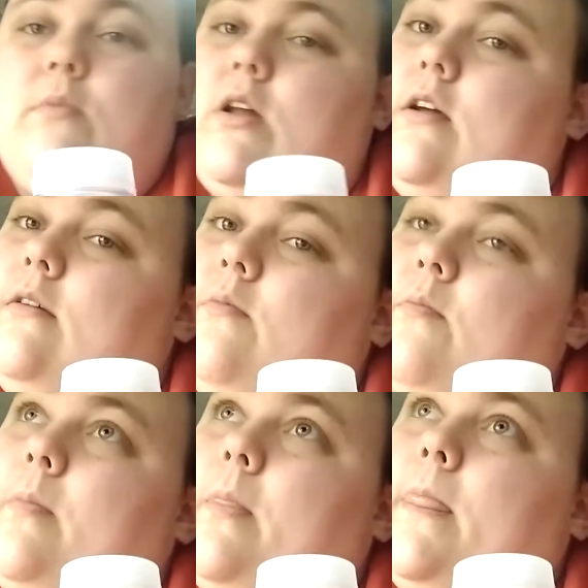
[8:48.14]
But,
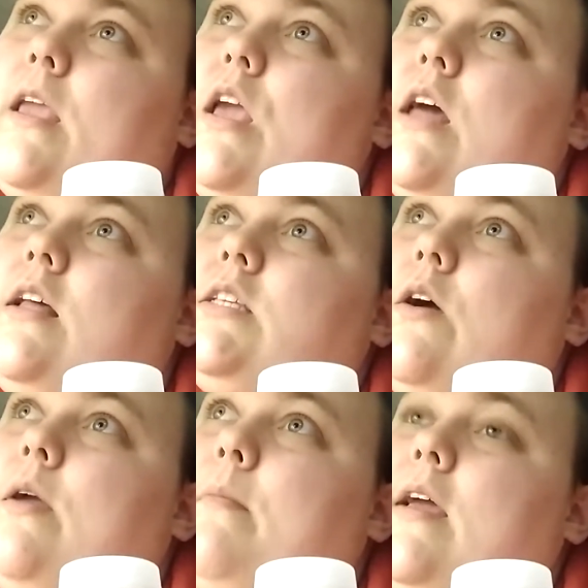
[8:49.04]
yeah, that's how
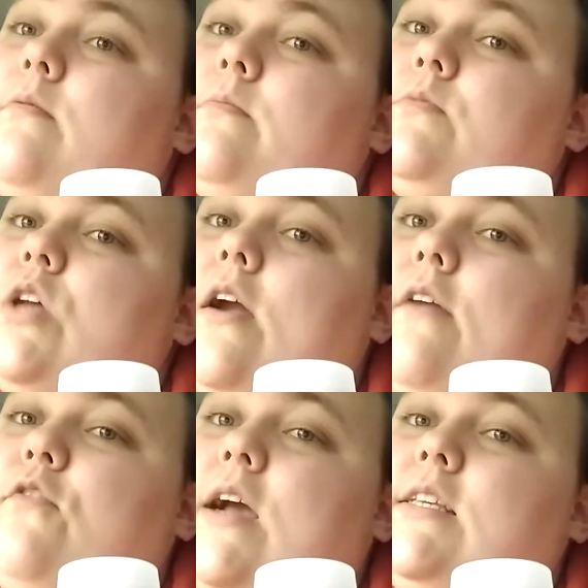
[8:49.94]
I met him. Sorry
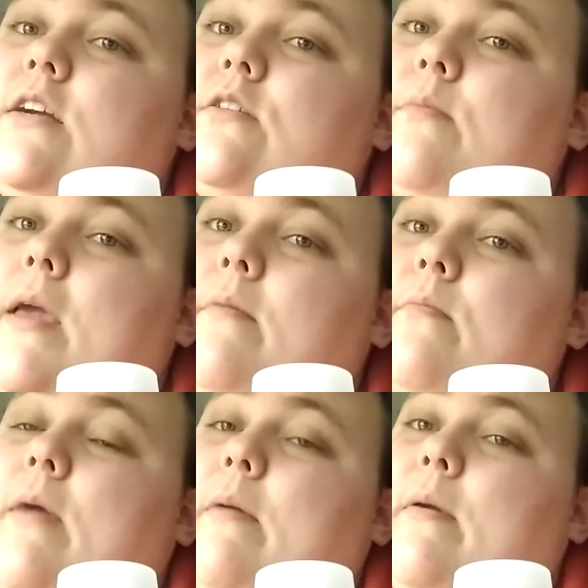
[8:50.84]
if you guys hear
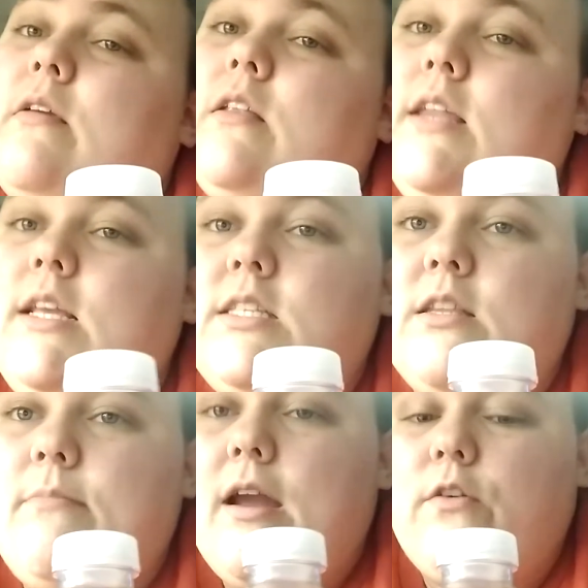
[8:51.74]
my niece in
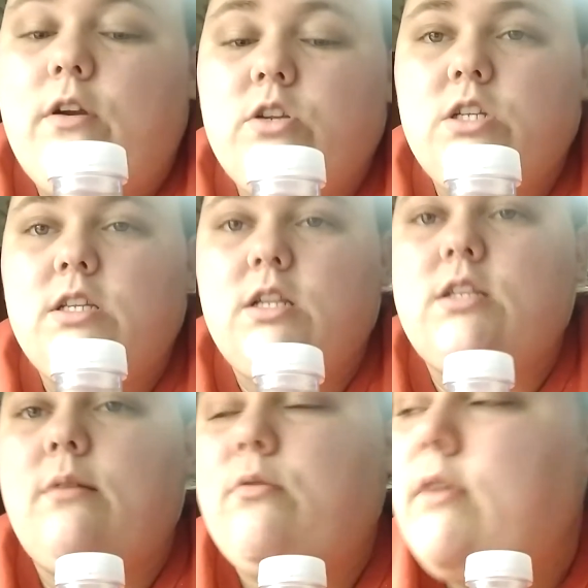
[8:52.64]
the background. She's in the
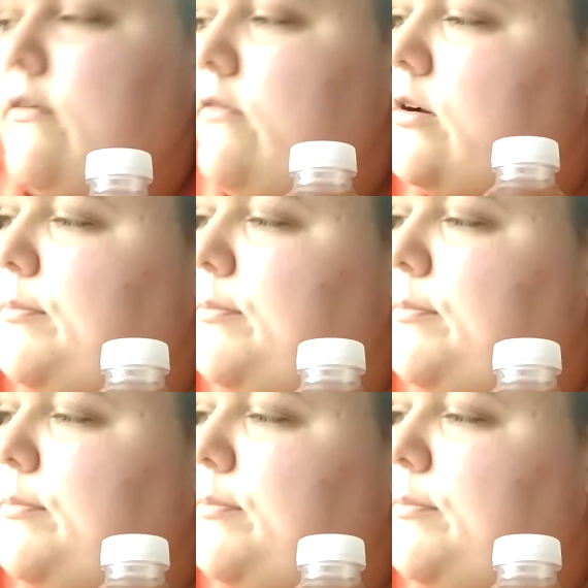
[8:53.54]
tub or whatever.